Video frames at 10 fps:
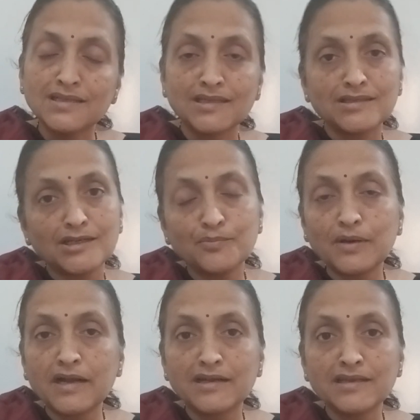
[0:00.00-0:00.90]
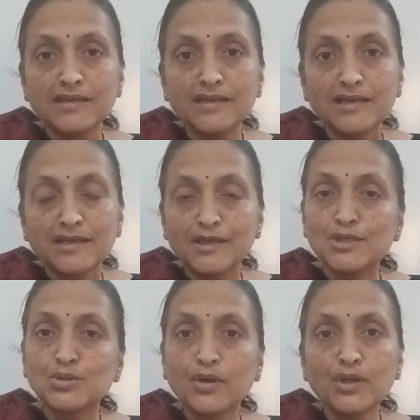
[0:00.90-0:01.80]
The third party
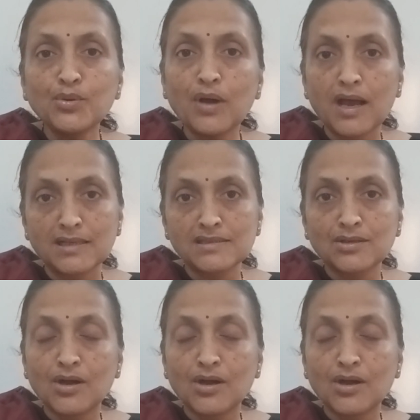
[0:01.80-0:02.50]
is going to ask